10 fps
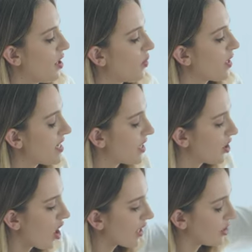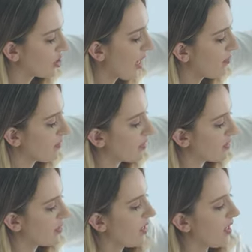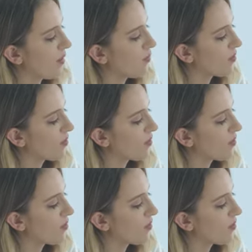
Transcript: wanna take your harness straps and